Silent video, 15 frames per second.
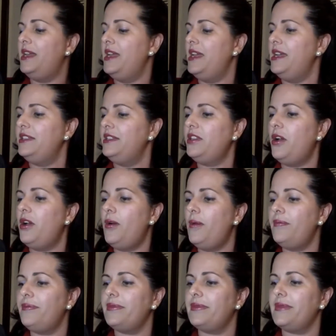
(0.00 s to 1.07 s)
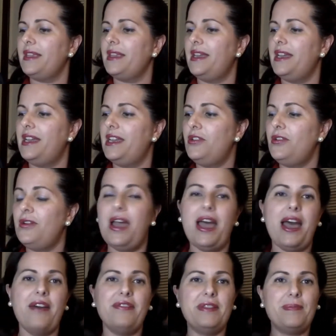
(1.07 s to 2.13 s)
So you
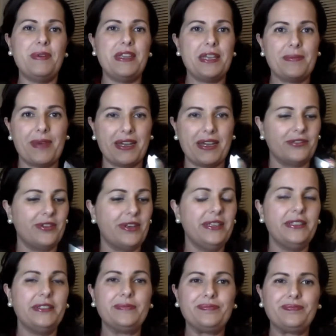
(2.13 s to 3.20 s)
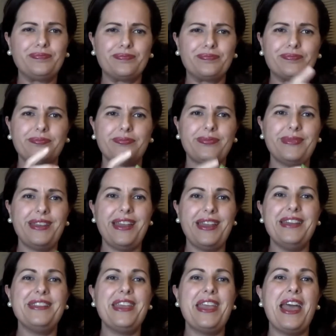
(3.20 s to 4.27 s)
have the PJ Max, right?
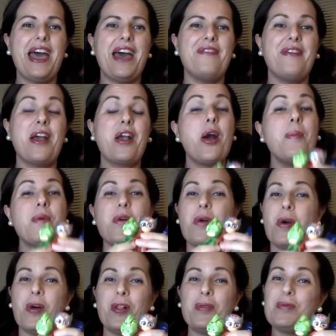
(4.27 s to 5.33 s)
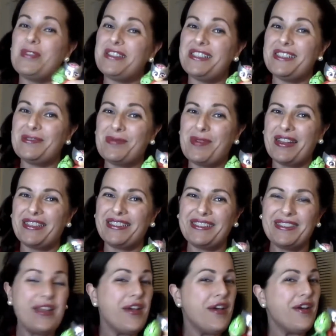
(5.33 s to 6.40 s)
And they have a common goal, which is what?
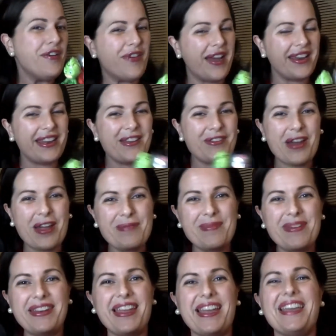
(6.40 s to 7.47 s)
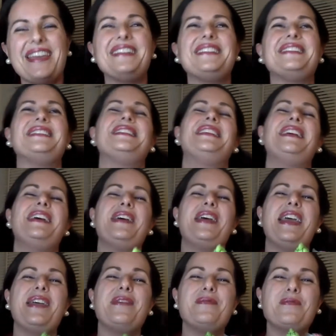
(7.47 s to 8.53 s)
Fighting crime by night
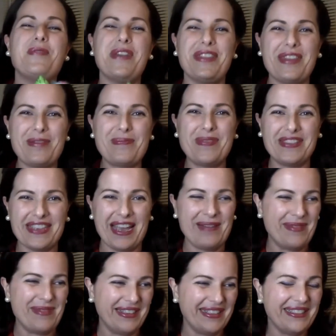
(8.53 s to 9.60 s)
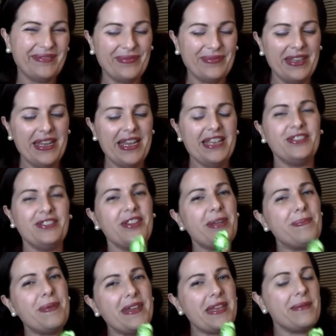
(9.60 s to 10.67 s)
with their pajamas. So the
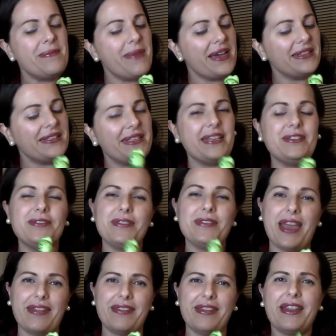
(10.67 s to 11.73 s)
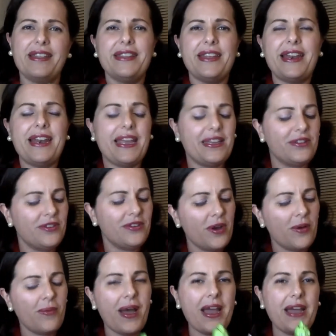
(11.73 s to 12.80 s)
PJ Max get together and they're like, you know
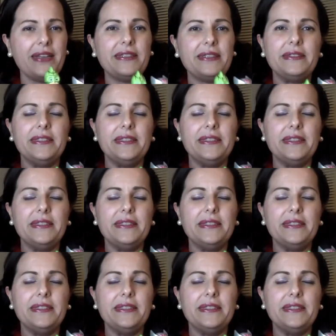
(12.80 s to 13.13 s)
what?